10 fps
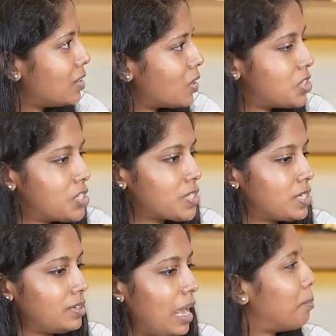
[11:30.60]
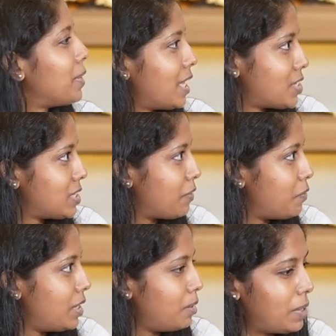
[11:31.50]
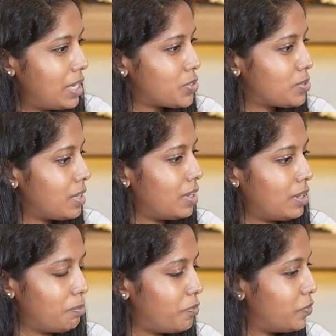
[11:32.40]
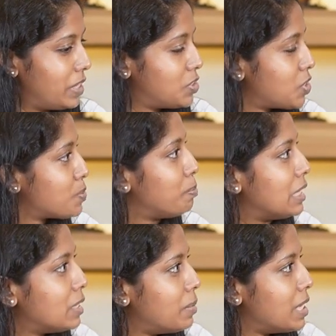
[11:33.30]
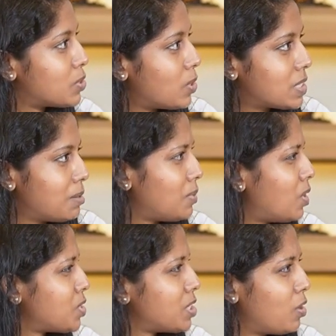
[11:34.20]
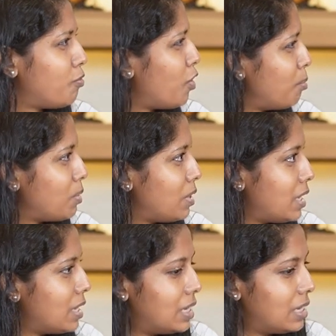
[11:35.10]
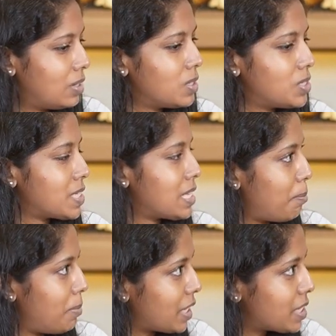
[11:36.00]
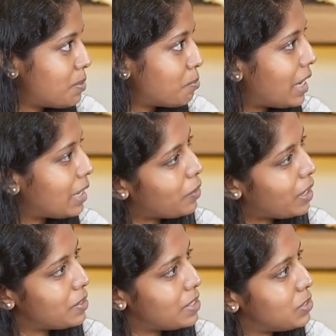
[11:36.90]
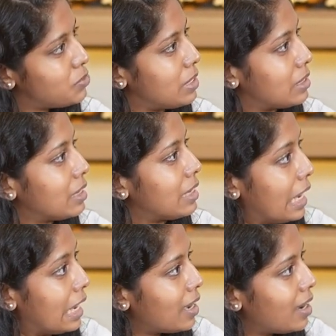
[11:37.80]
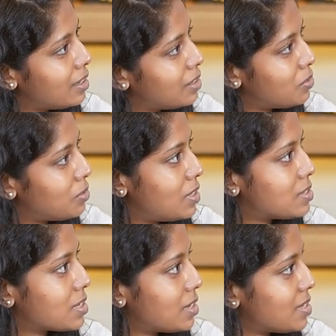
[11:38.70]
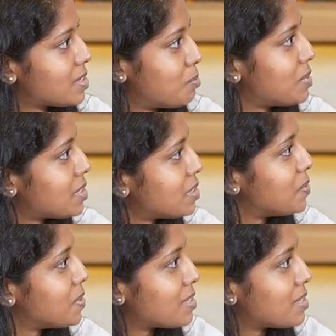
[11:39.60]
not just an application that we just build based on some logic or formula, not just the application. Why we need to integrate AI into this customer service?